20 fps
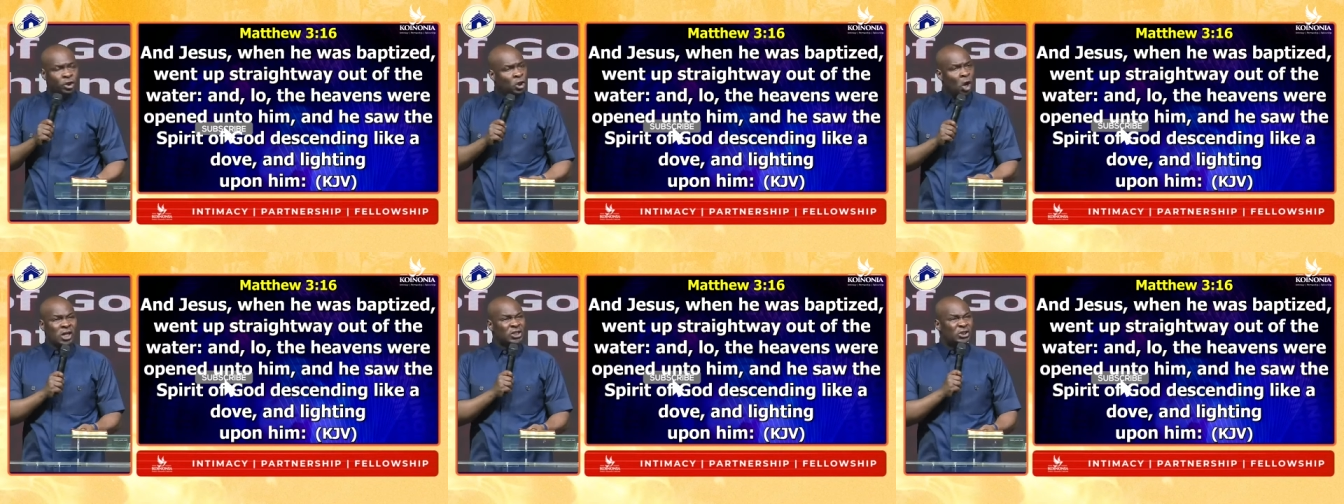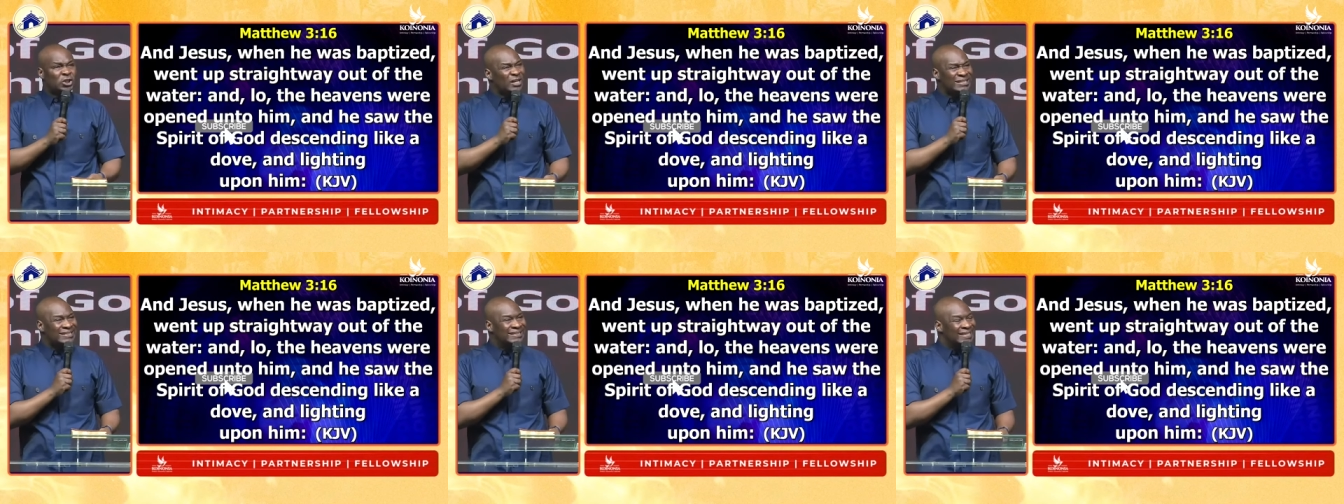
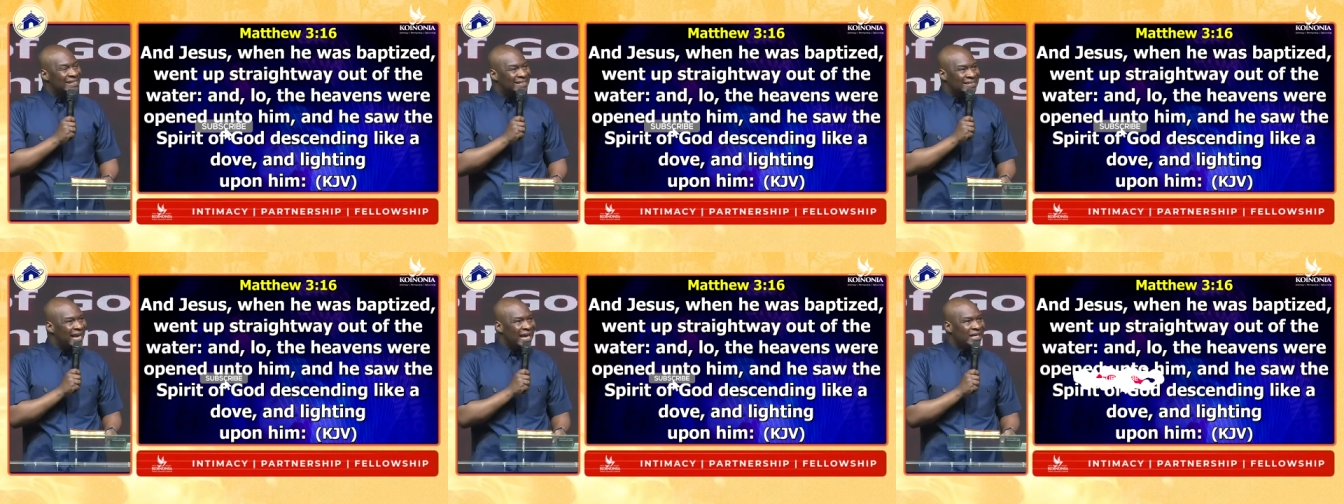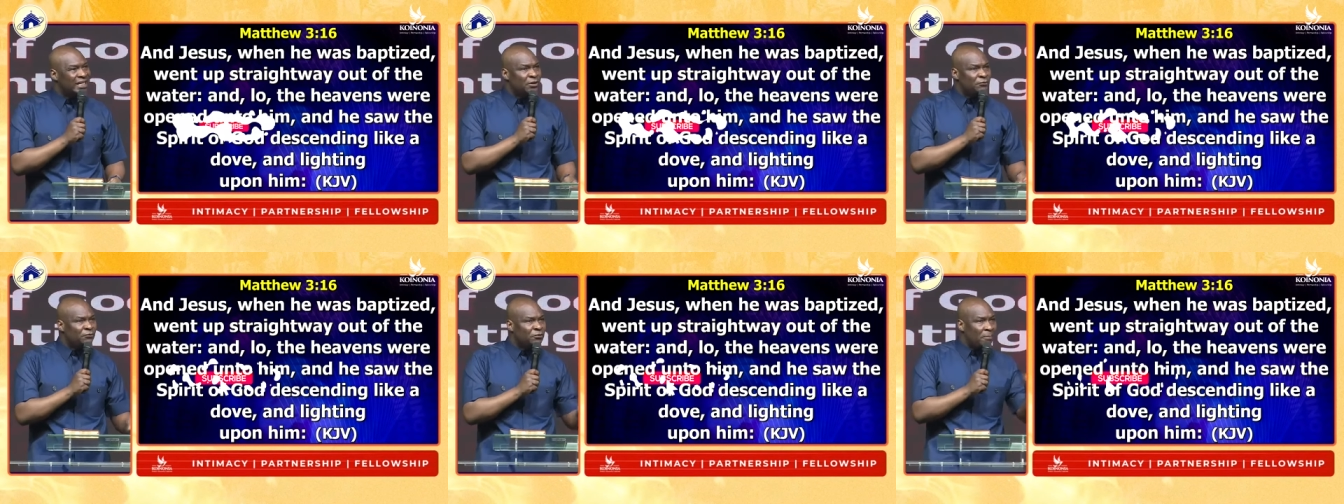not just
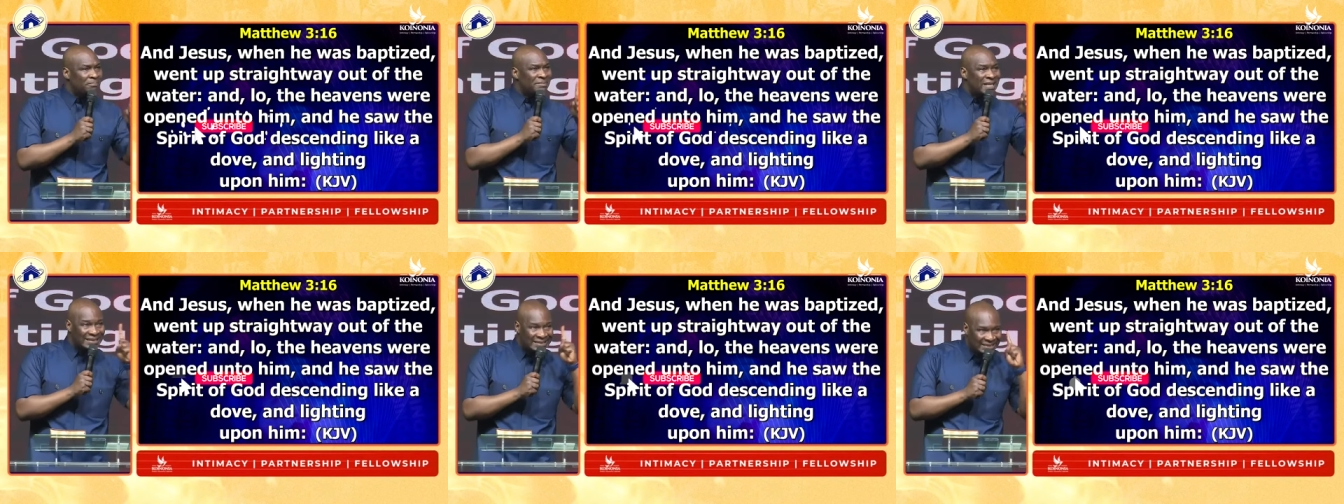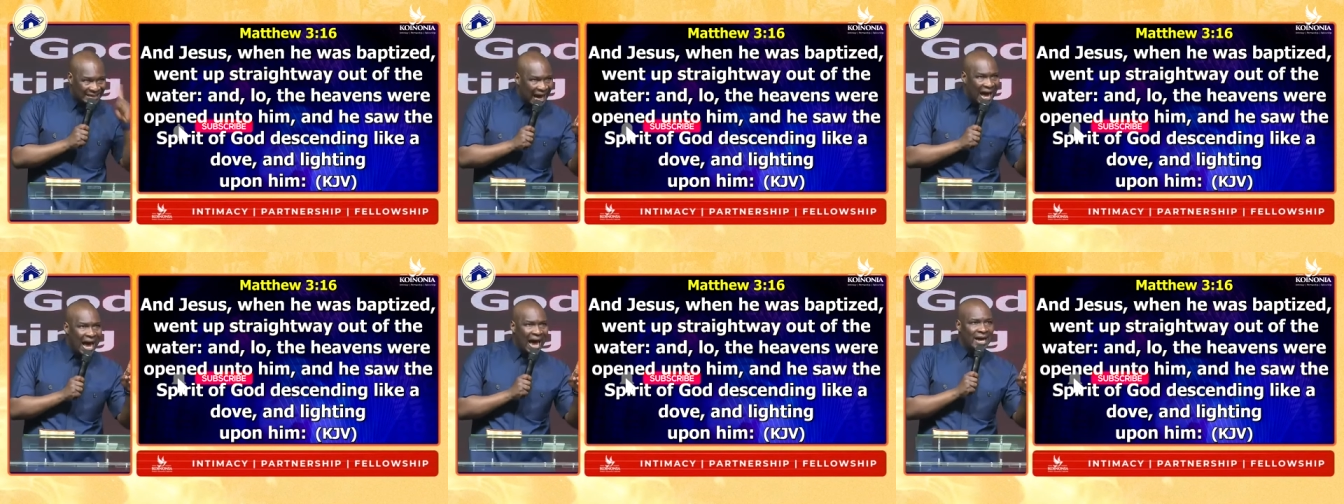descending from the
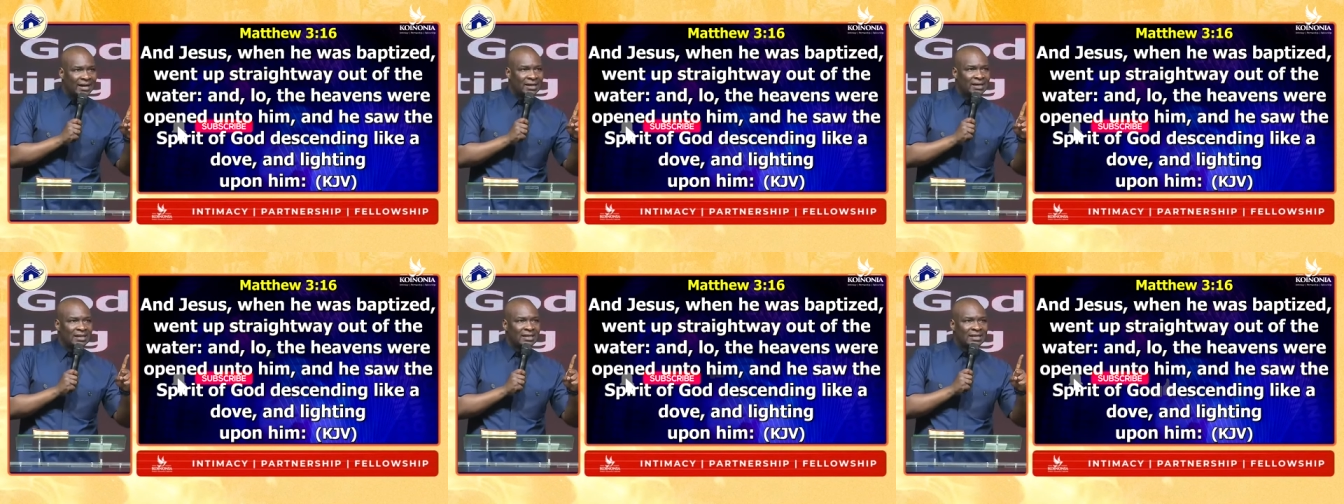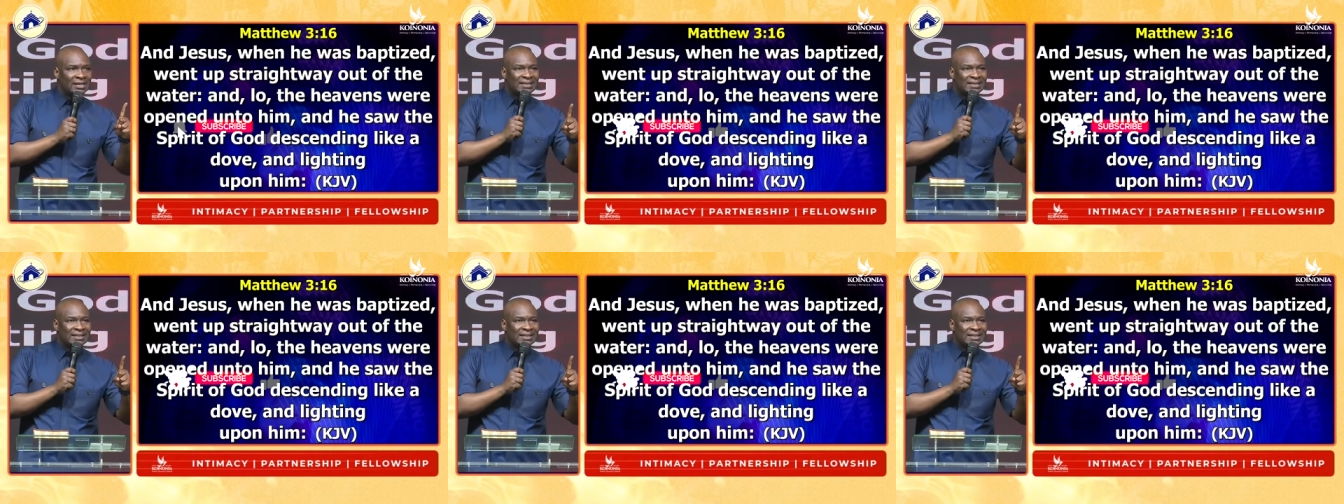sky,